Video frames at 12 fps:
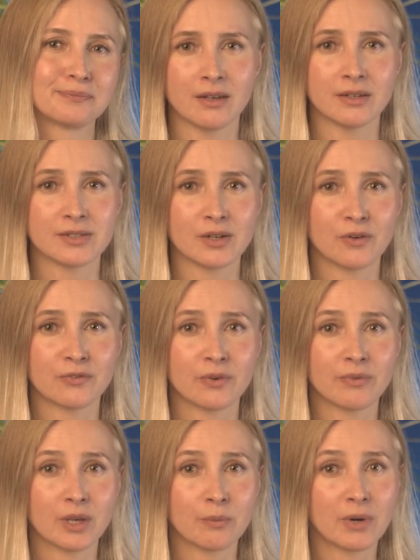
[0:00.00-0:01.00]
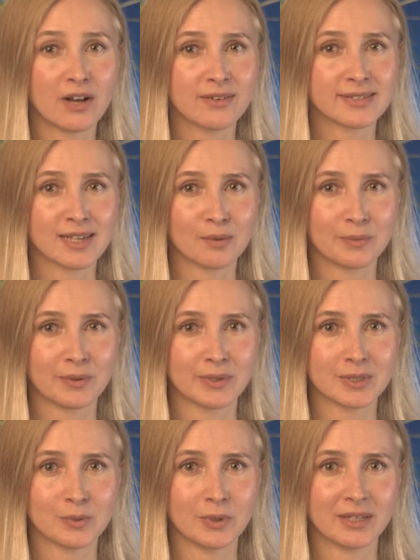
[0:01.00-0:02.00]
So from the above
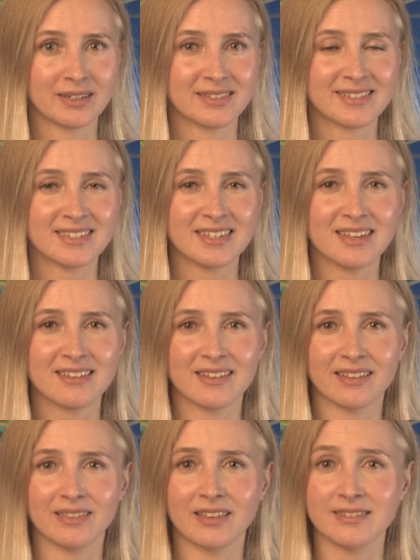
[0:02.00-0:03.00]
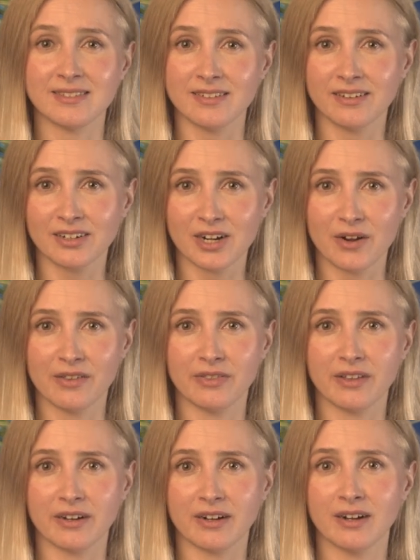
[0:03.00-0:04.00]
examples, we can see that the zero and
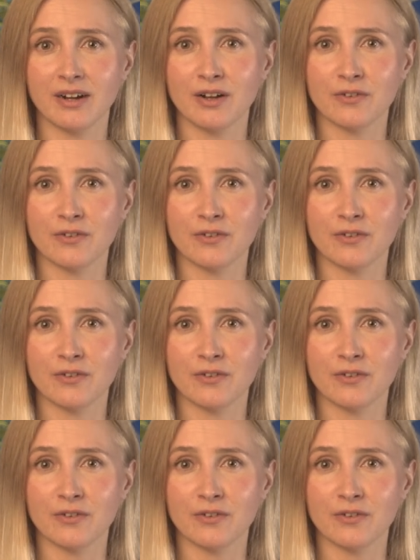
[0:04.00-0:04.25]
their